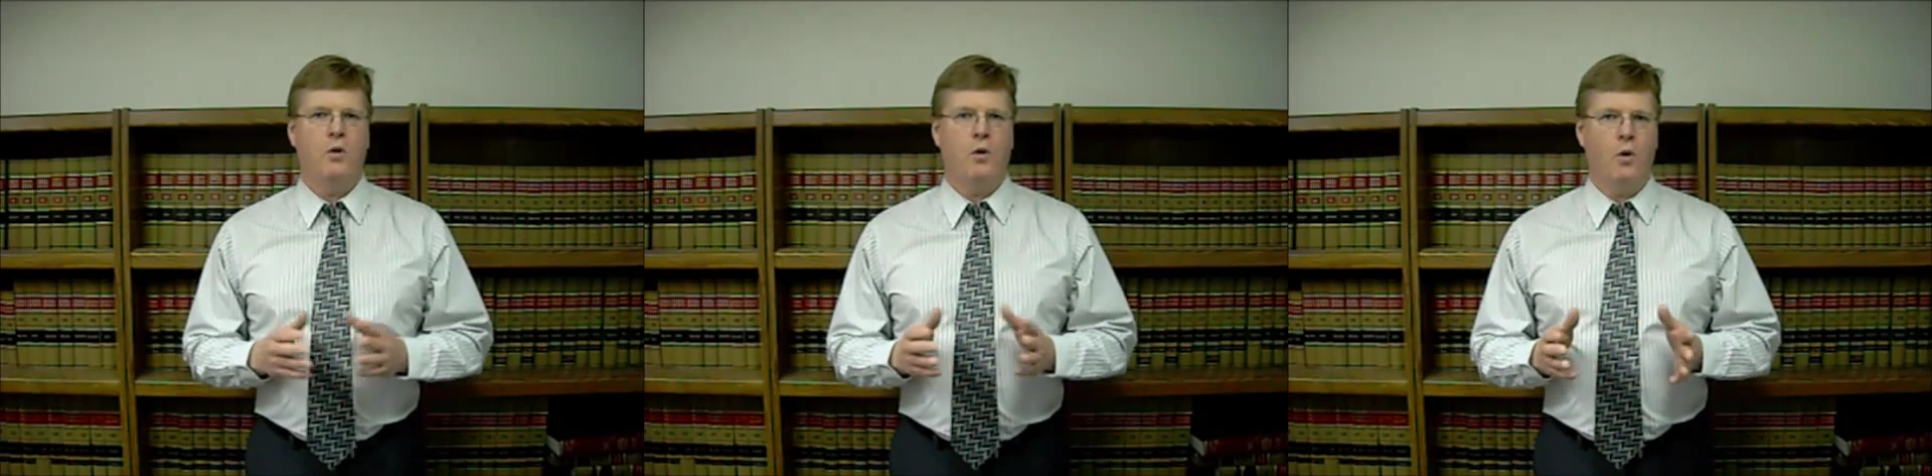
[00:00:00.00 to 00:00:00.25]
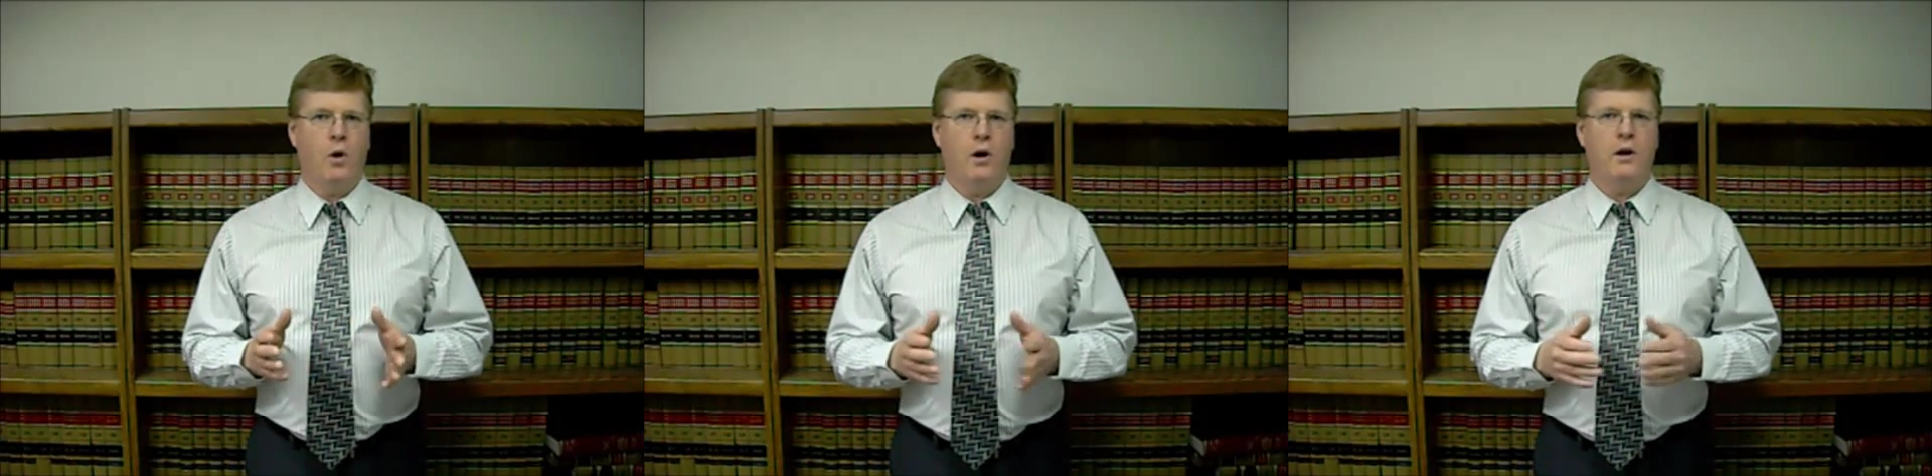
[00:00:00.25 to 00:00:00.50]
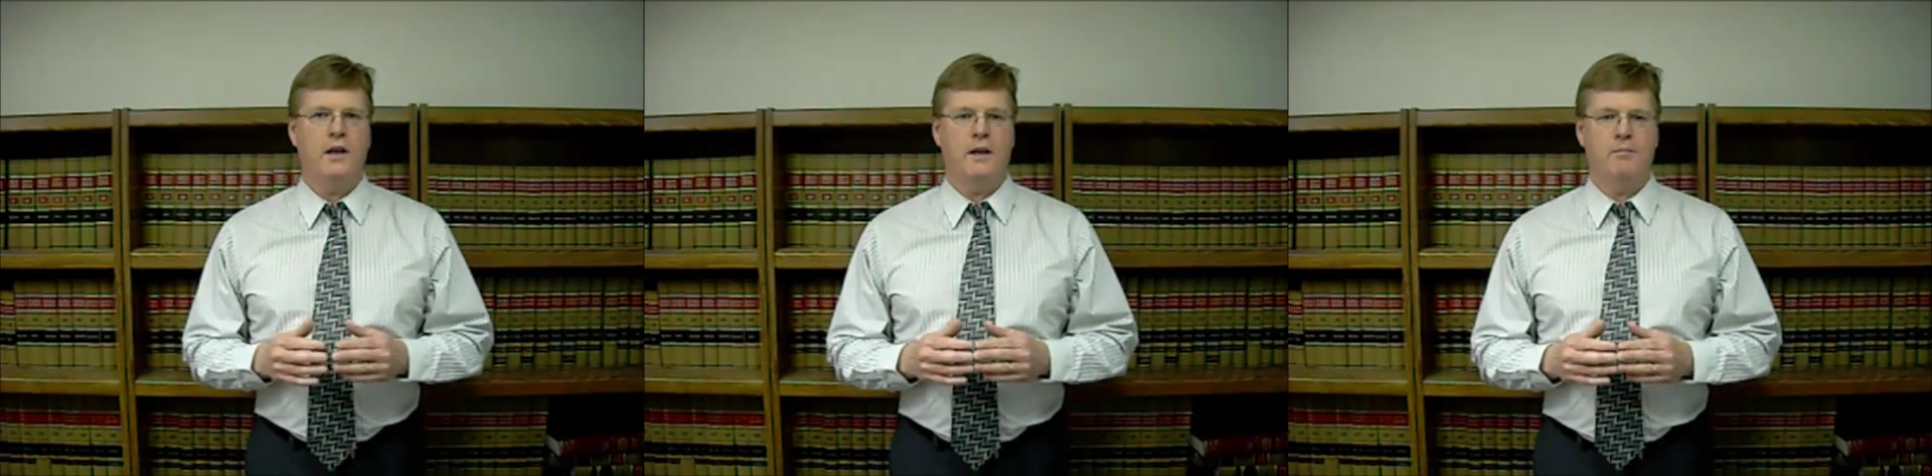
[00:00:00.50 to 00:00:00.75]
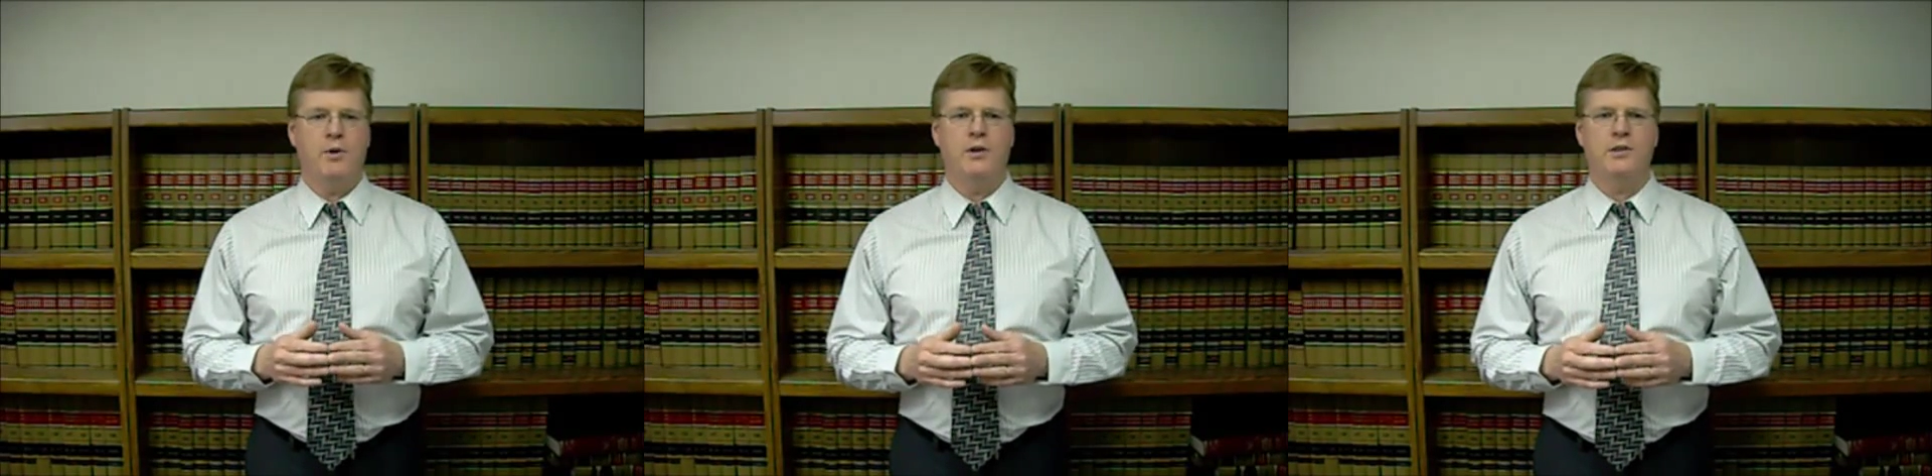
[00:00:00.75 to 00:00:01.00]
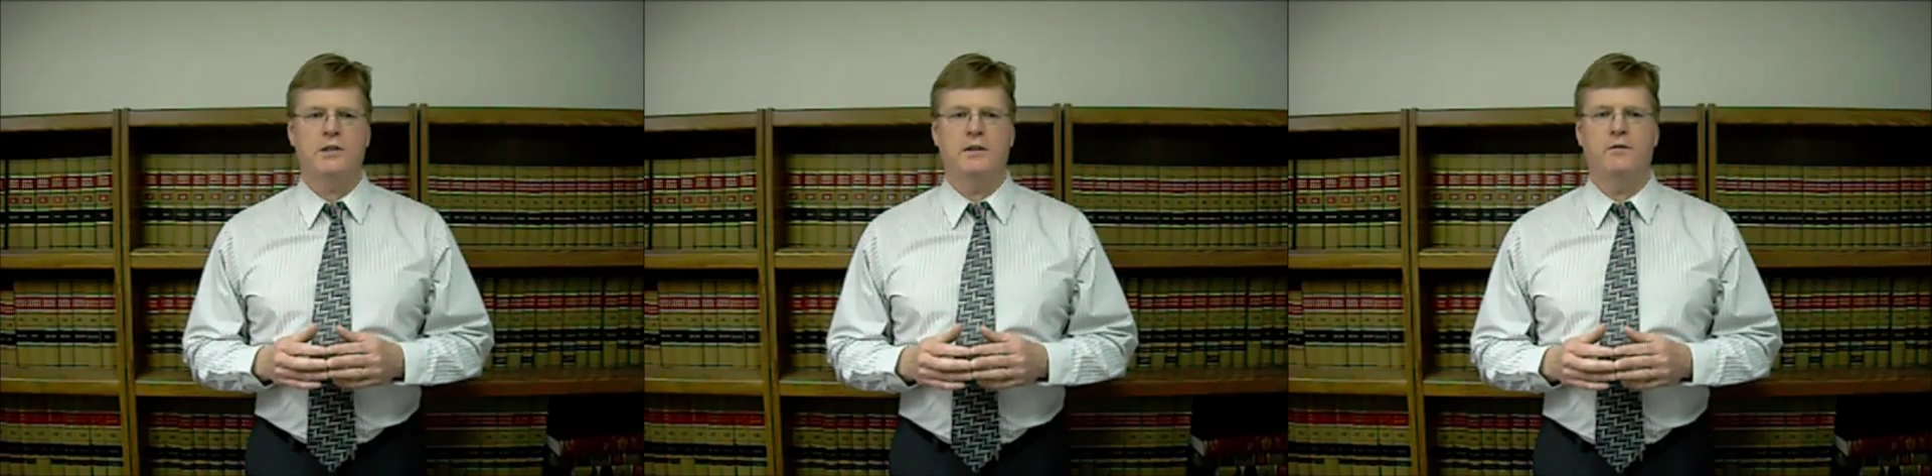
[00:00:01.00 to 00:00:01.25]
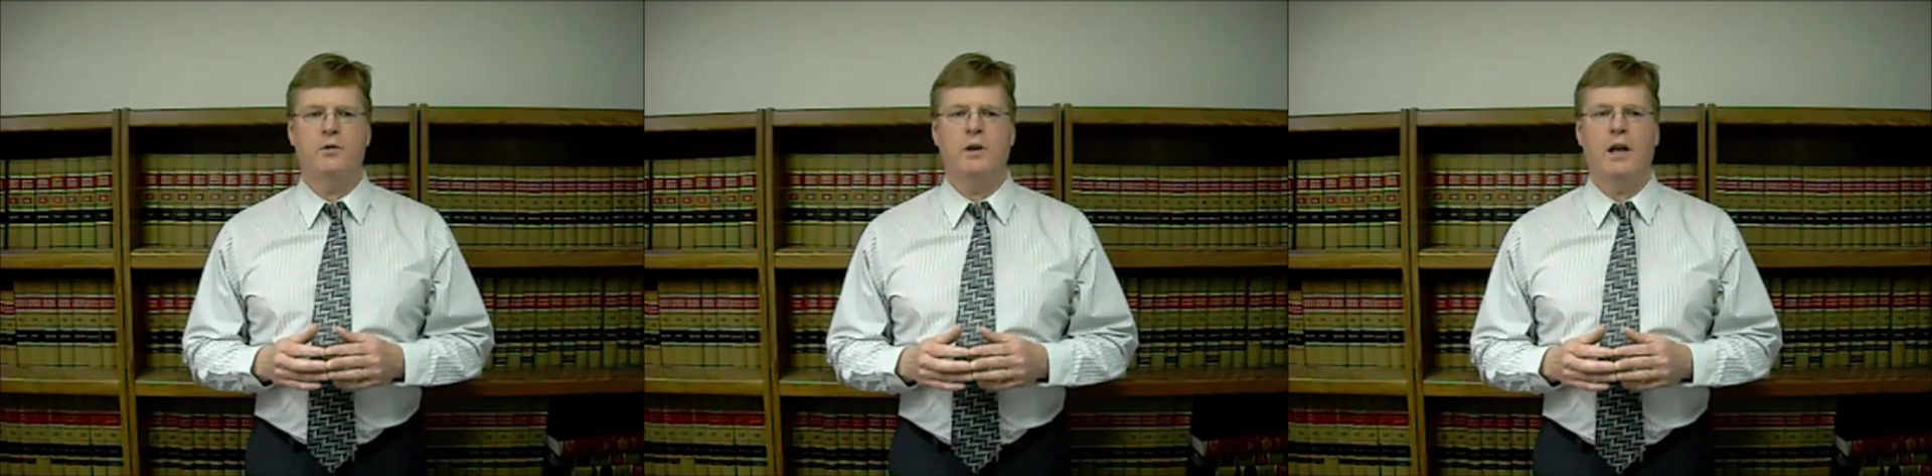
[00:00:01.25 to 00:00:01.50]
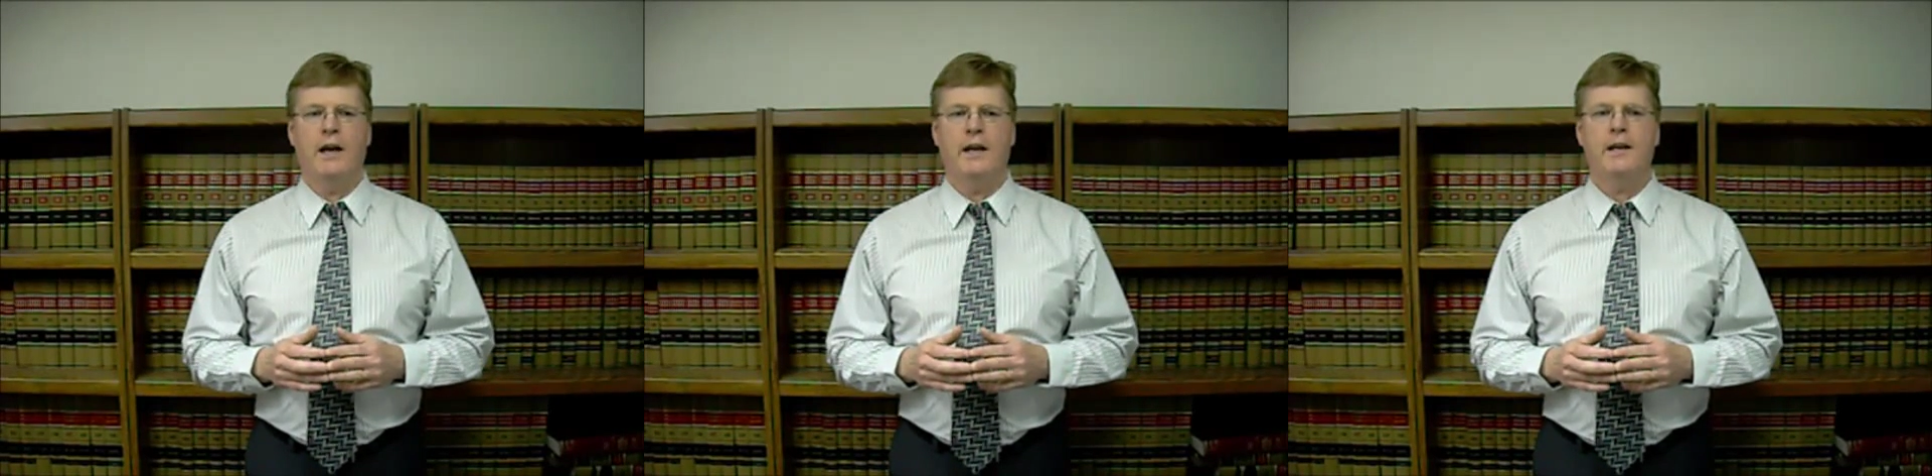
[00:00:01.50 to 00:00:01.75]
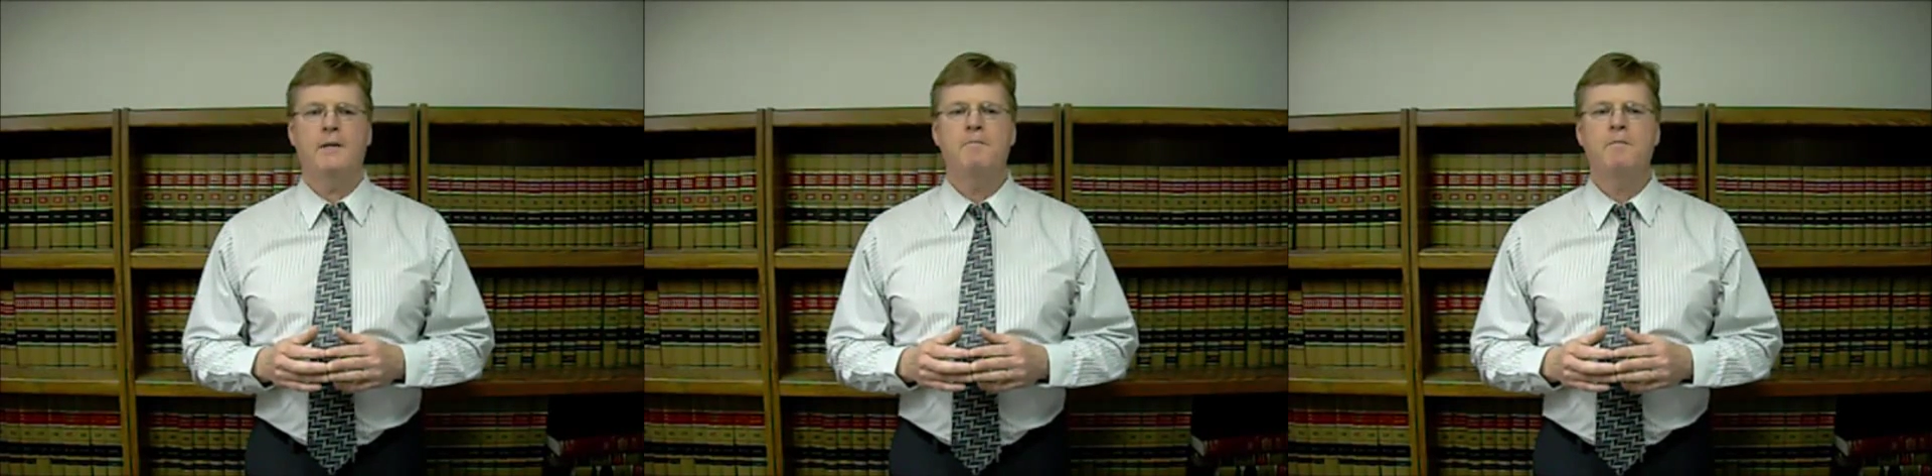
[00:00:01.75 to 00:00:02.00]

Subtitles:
or in person if you would like.